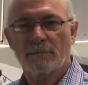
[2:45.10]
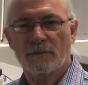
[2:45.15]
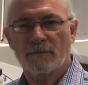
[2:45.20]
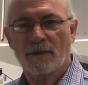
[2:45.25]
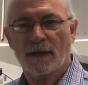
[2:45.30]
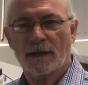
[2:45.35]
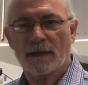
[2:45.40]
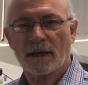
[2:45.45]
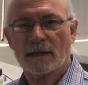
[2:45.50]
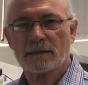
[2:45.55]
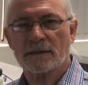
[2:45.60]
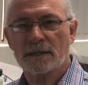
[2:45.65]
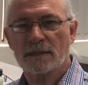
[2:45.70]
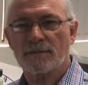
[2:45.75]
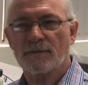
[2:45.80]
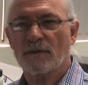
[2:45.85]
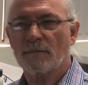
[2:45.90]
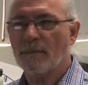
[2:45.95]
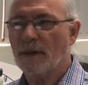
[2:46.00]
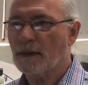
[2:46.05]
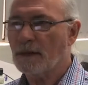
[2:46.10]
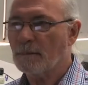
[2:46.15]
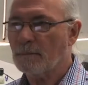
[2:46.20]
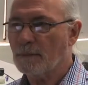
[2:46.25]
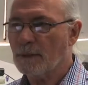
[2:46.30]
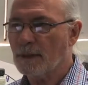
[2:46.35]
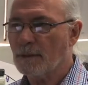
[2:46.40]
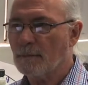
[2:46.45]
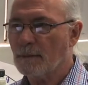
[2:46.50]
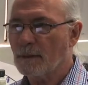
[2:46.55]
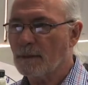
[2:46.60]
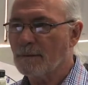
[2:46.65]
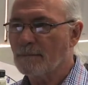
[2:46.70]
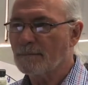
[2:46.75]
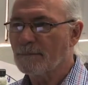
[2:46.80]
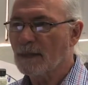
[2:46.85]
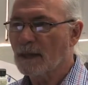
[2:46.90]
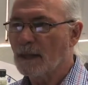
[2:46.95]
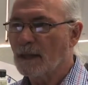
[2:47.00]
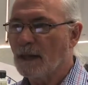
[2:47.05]
provide access for many people.
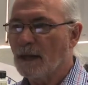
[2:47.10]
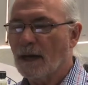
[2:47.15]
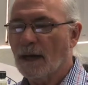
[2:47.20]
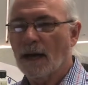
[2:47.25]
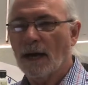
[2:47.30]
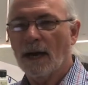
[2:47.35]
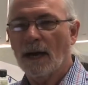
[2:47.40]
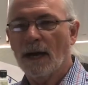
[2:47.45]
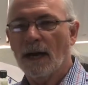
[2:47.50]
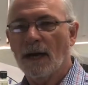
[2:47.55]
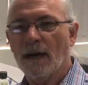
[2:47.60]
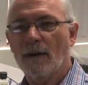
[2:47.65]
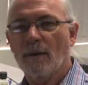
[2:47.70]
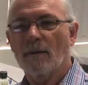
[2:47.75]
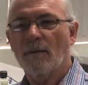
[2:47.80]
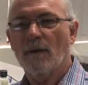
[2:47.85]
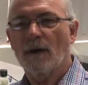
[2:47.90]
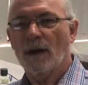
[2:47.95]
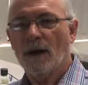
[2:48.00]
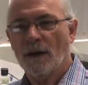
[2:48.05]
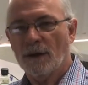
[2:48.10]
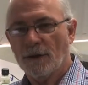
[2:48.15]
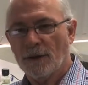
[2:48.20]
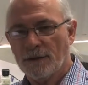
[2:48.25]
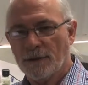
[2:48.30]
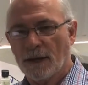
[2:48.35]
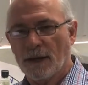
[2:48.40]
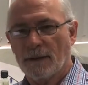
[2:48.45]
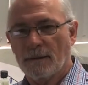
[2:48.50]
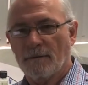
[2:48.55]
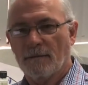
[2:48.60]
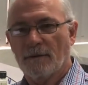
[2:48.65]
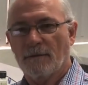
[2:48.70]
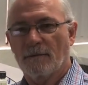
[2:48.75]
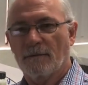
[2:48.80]
Another